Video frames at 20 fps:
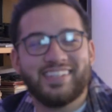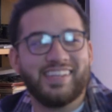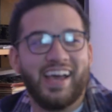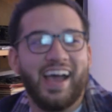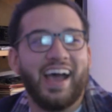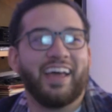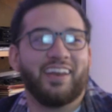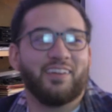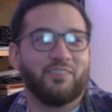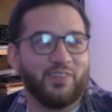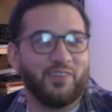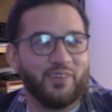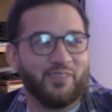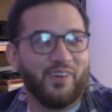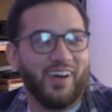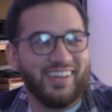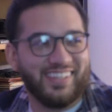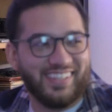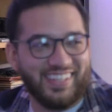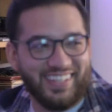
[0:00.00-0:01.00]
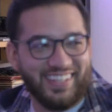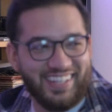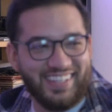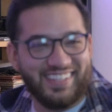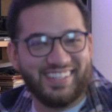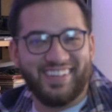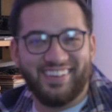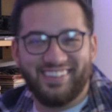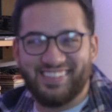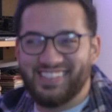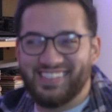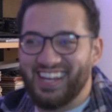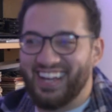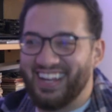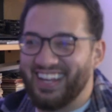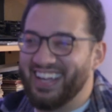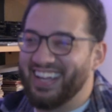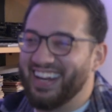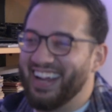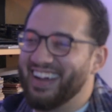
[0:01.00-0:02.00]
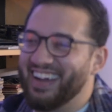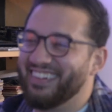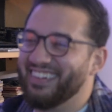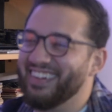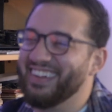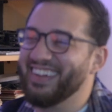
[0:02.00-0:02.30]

Dad, if you're watching this, go check it out.